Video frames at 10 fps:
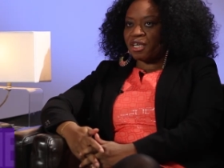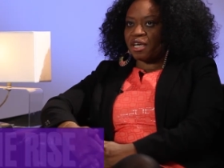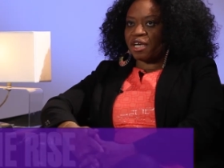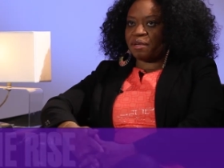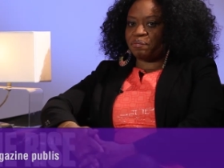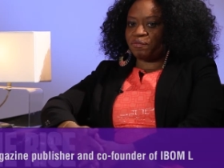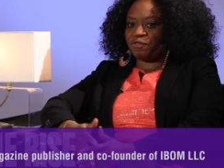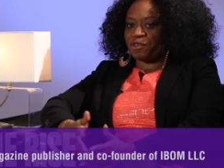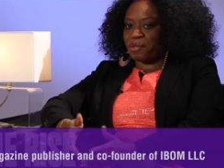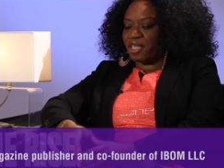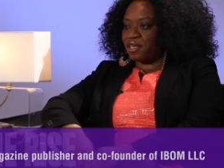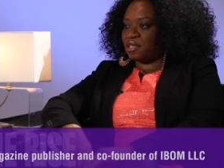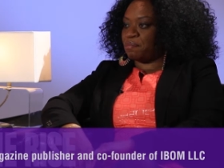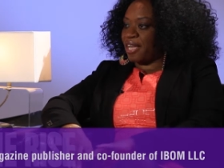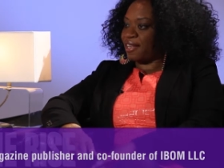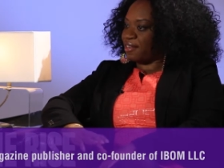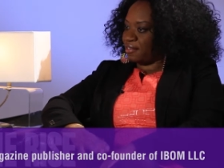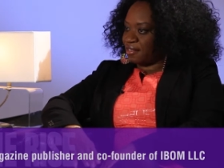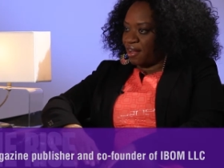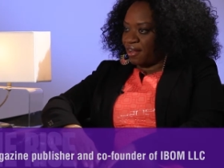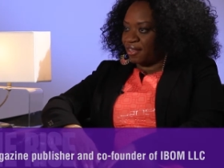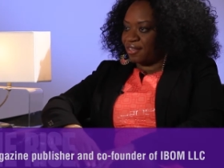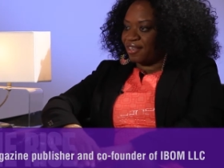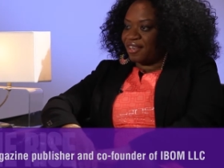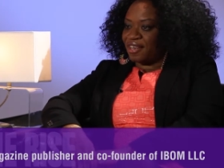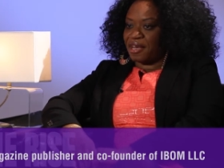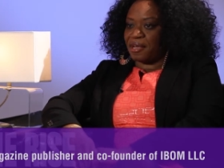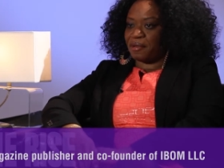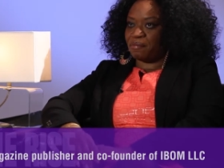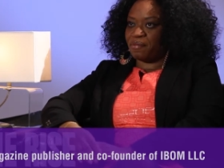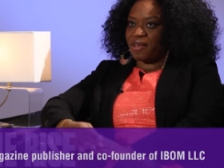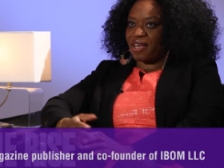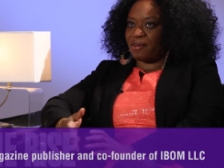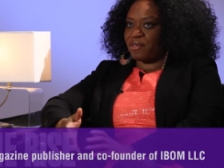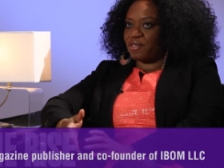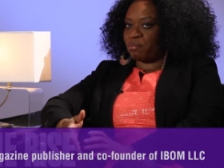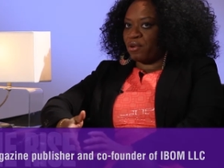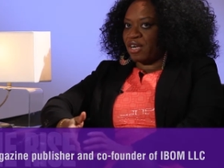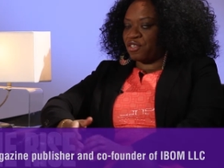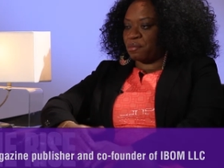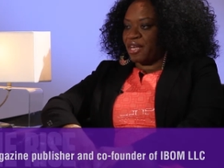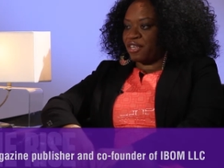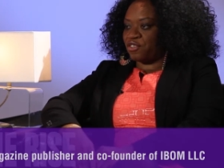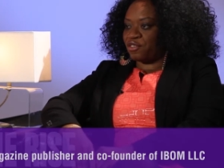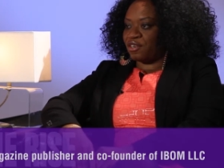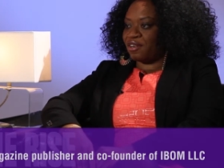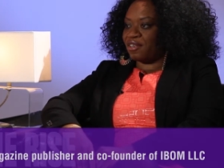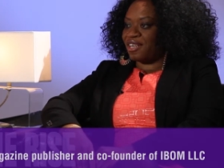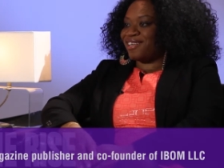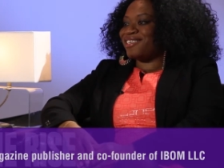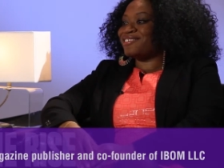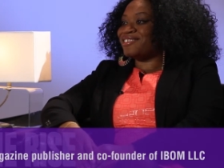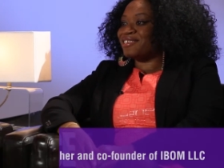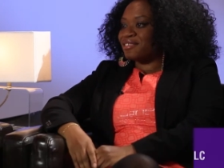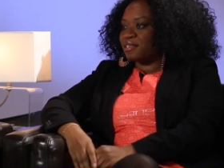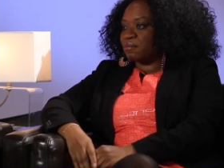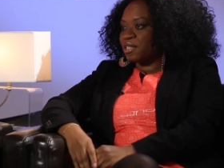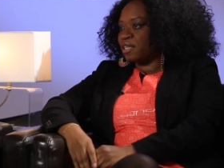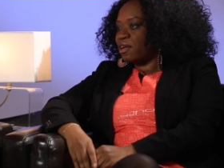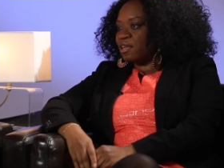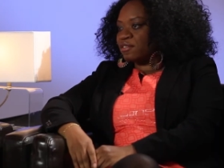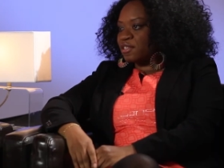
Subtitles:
For me, on the banking side, I was a project manager on any technology